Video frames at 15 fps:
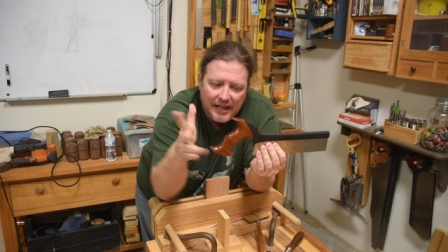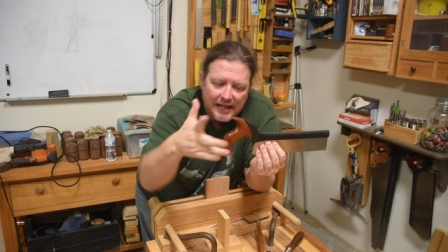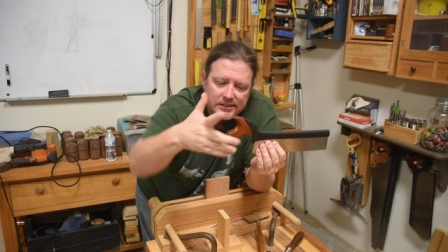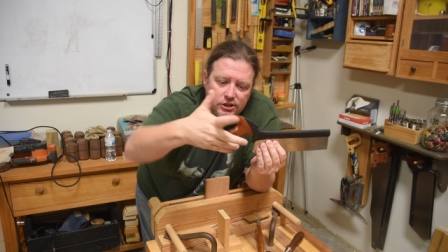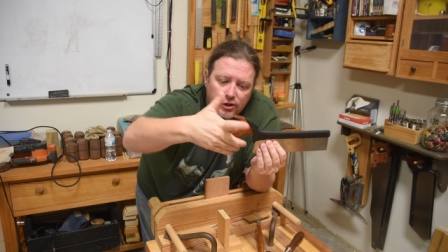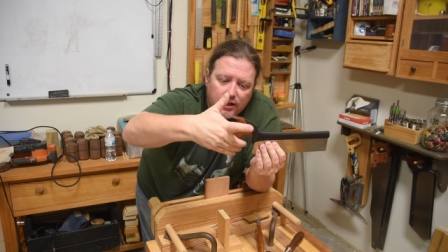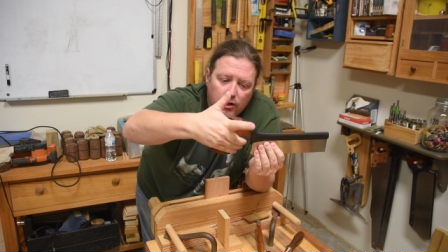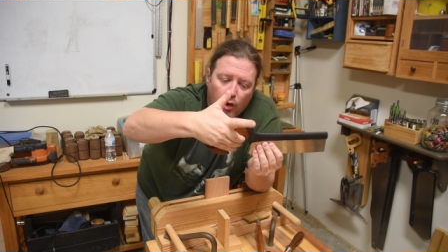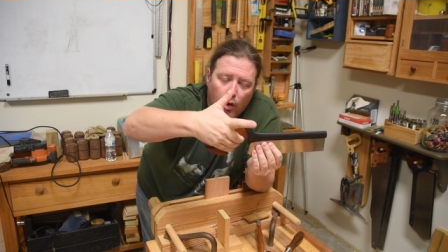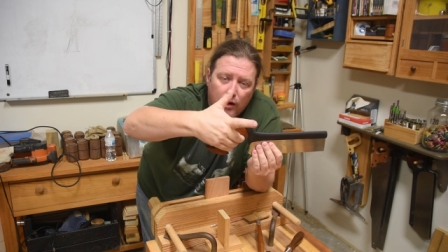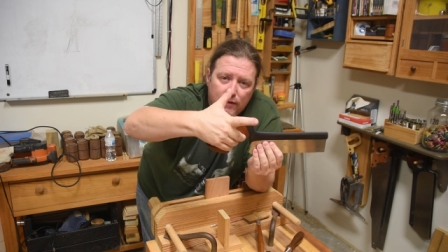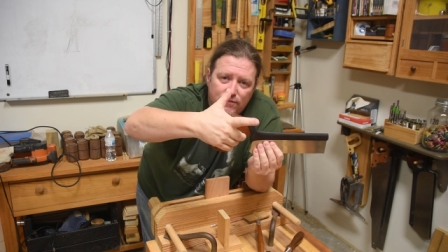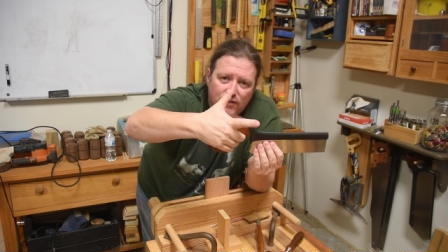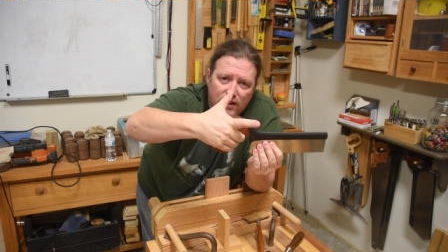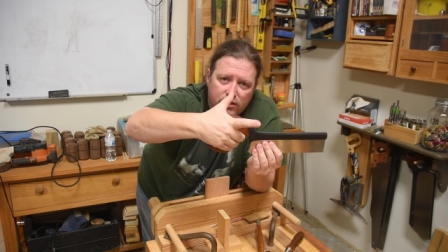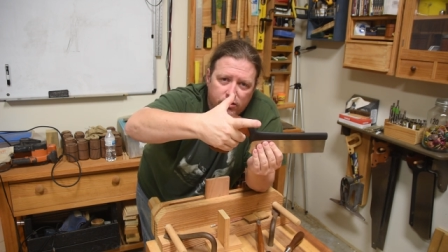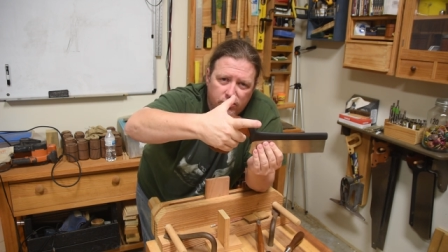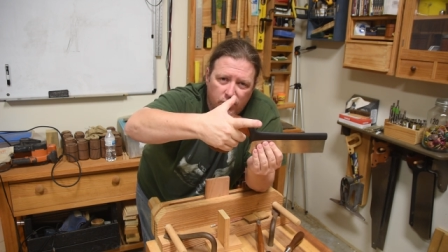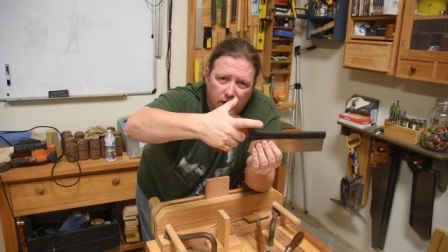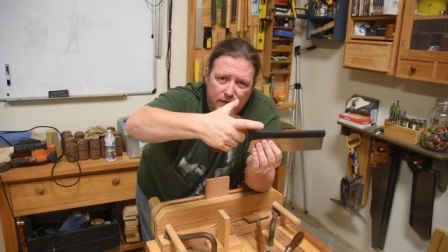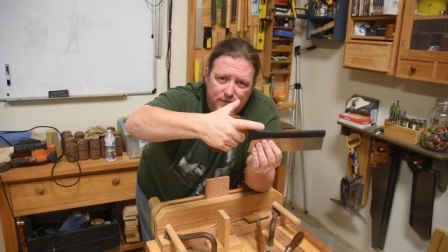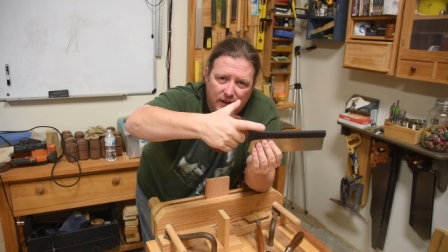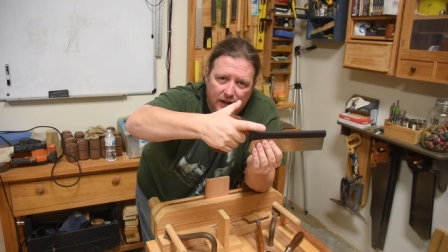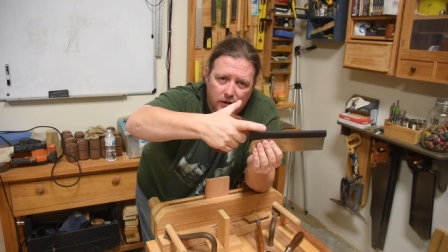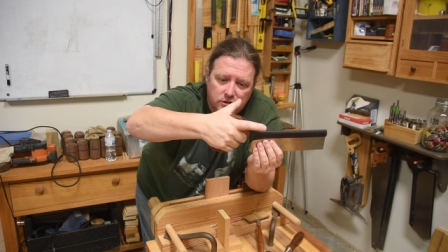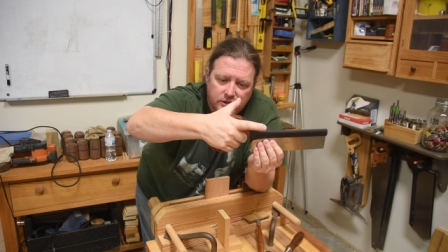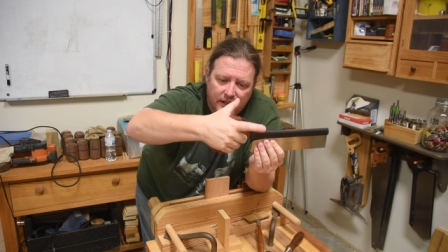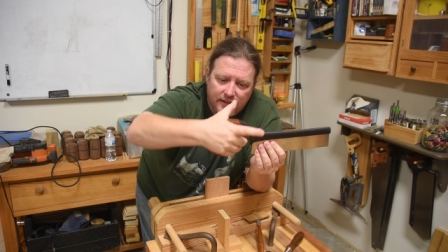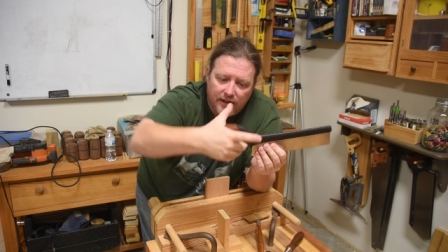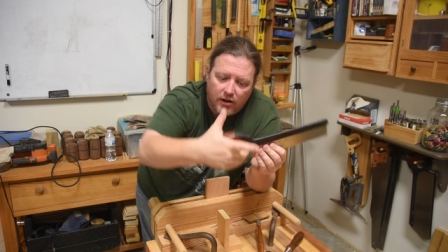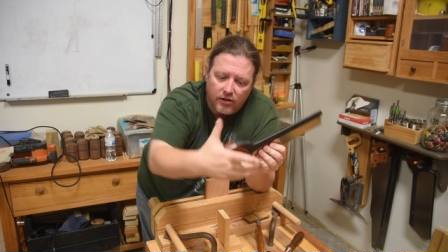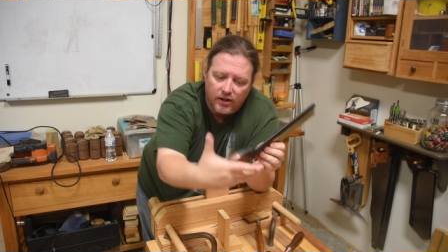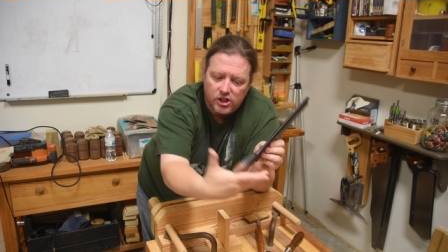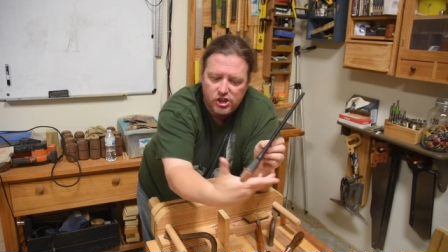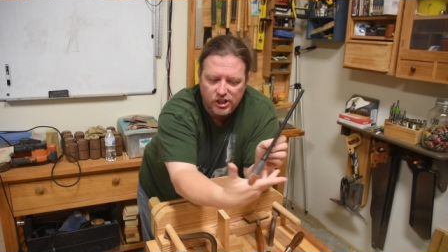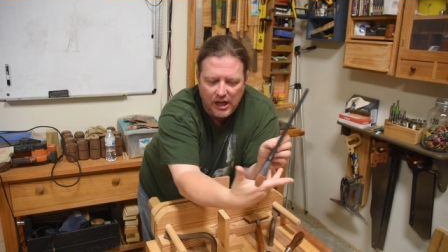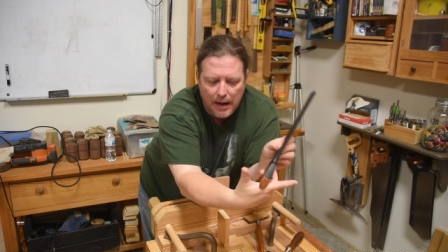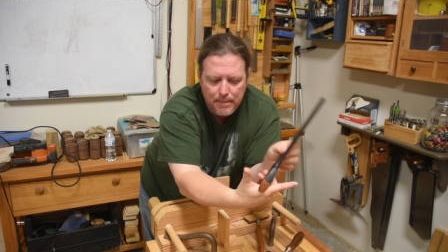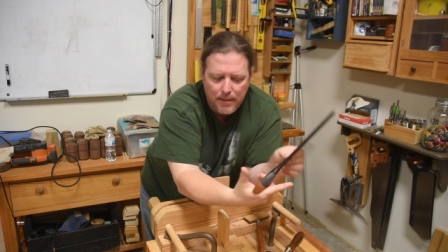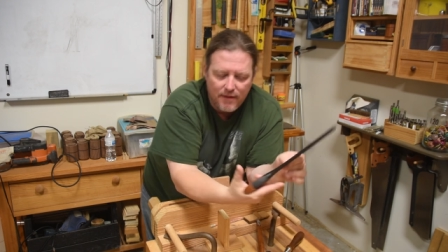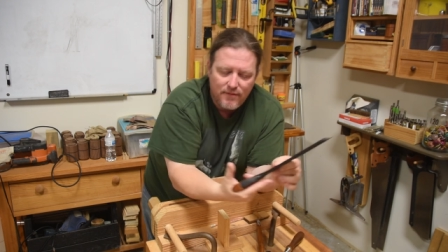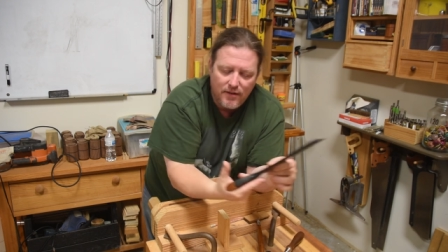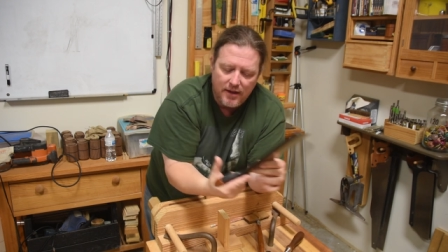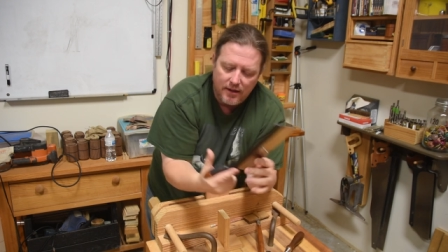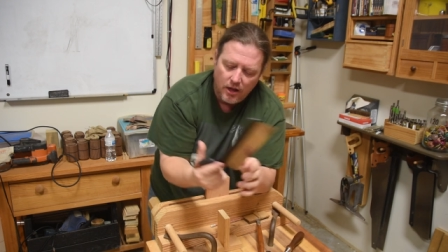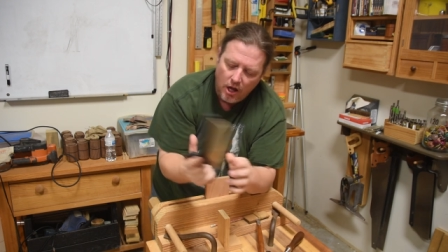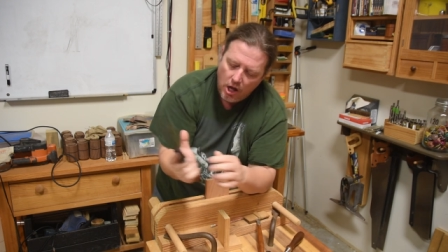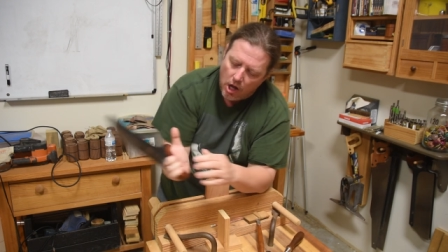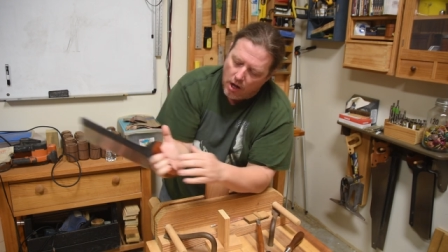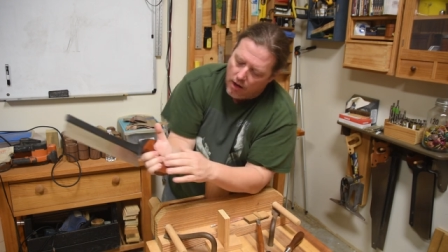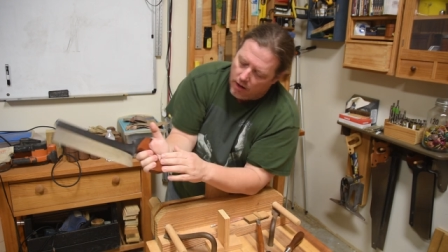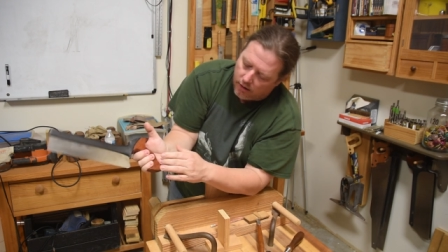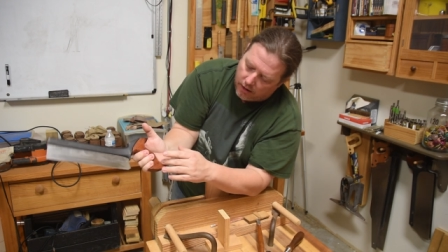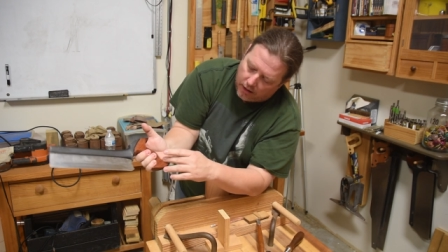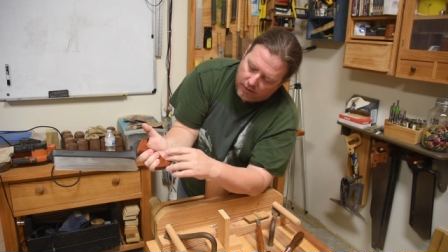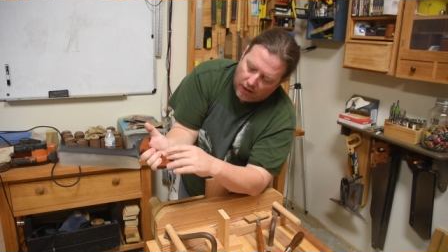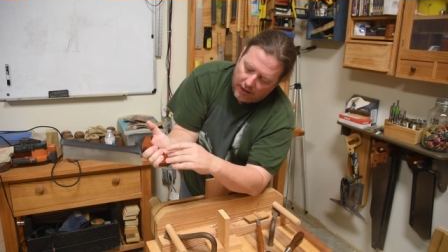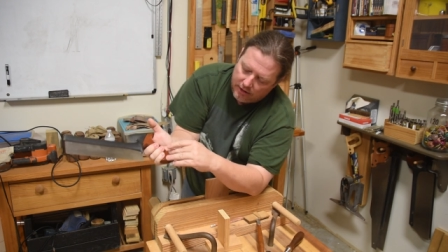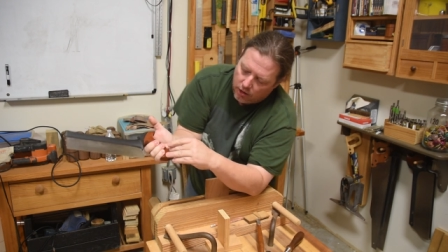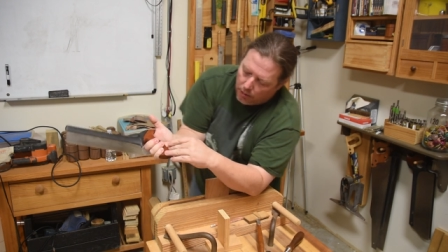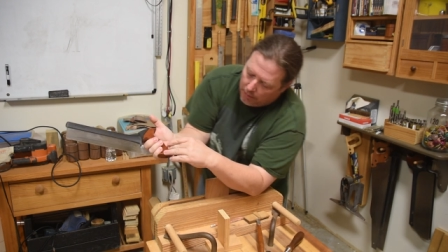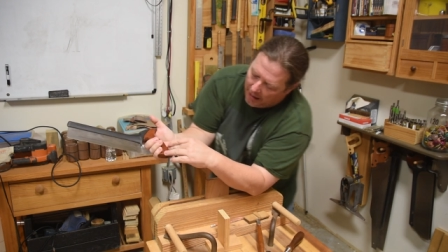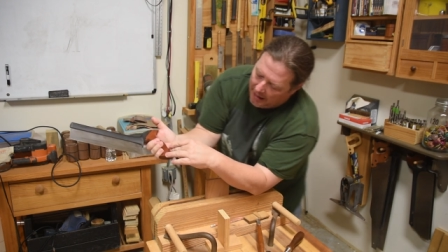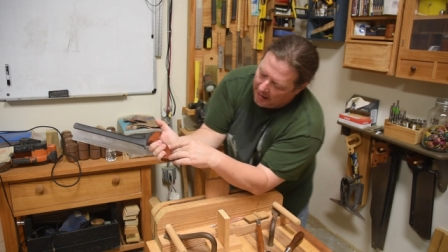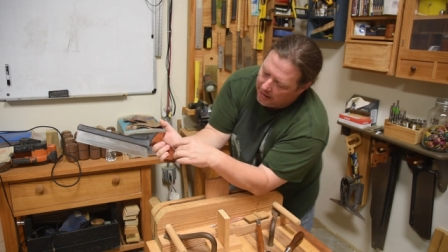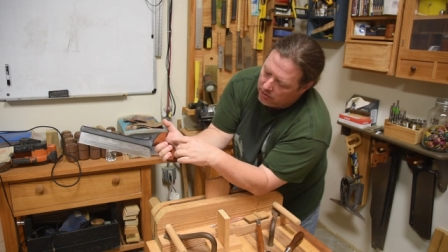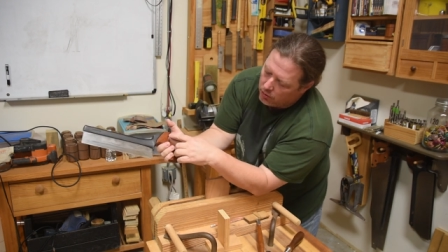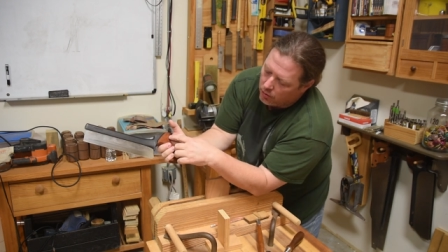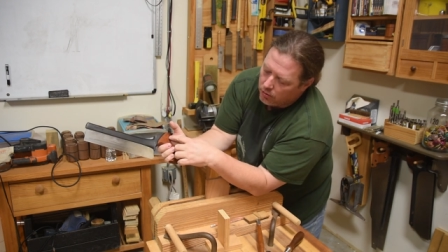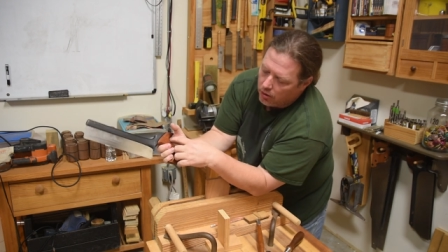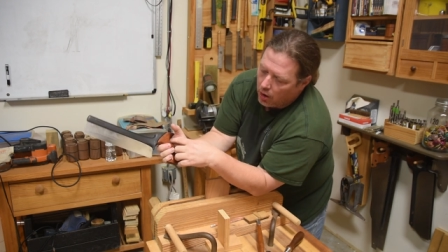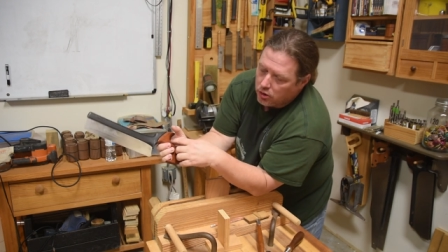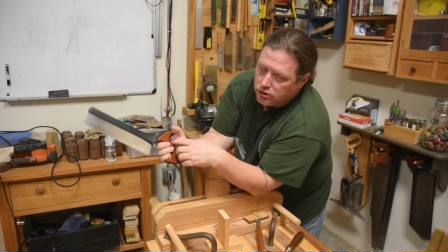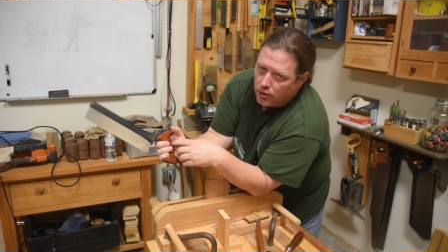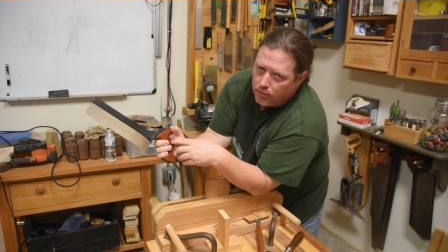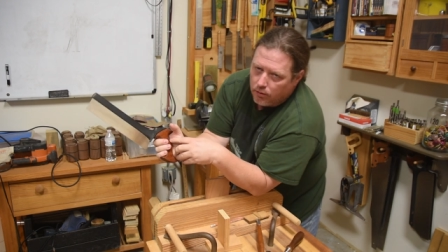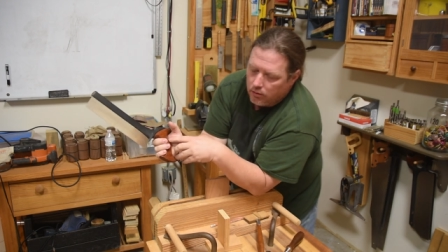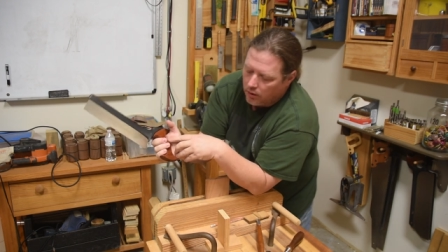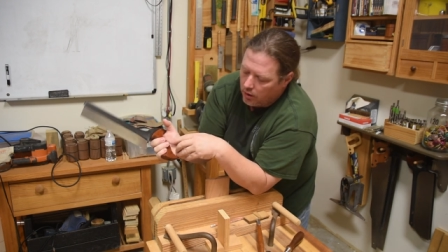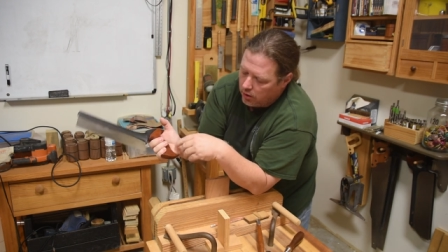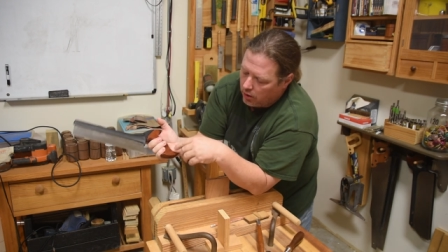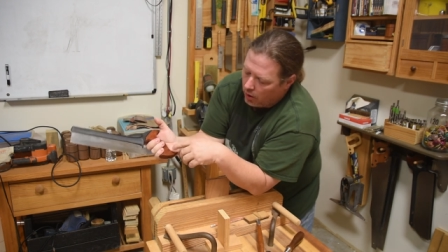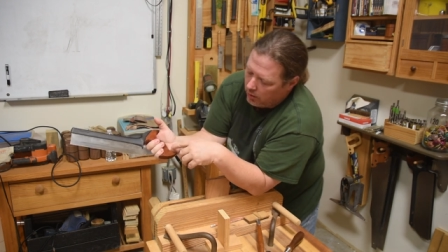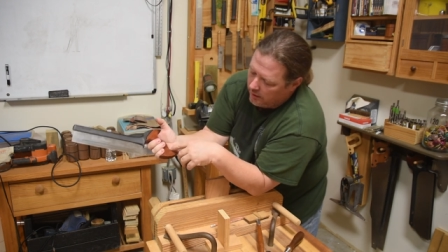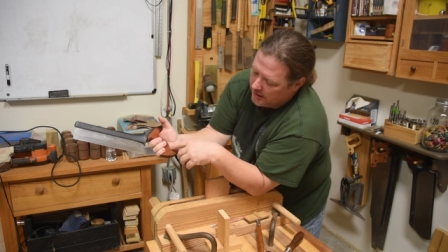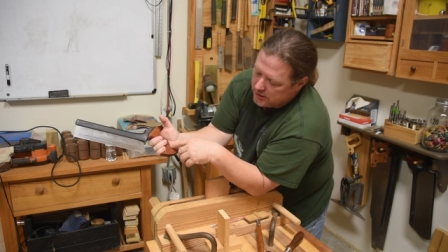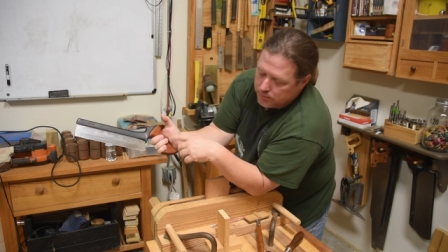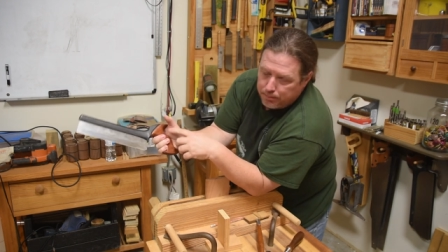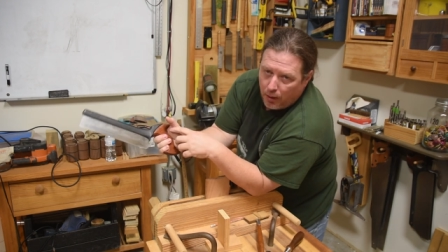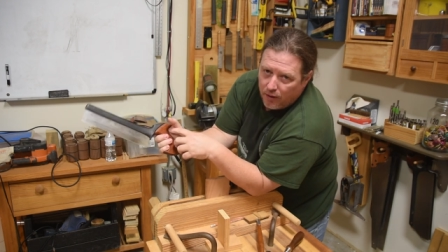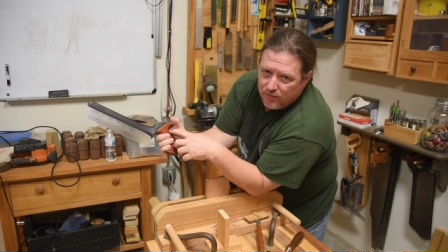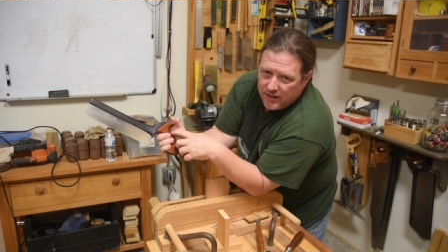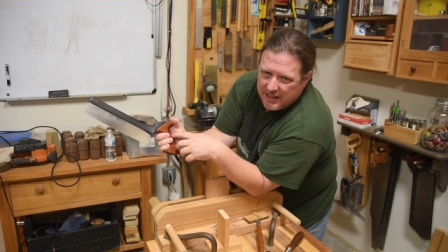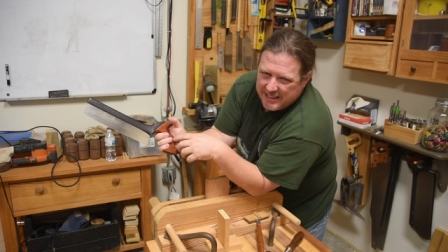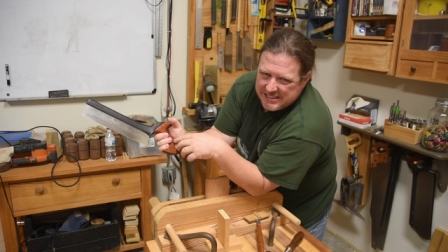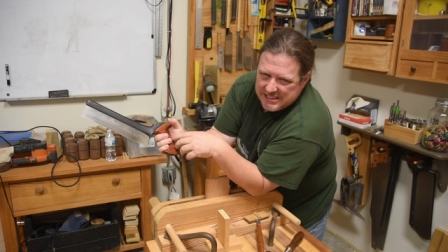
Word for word: Yes, you can only fit three fingers in there, and the shape of it and your handle goes on is perfectly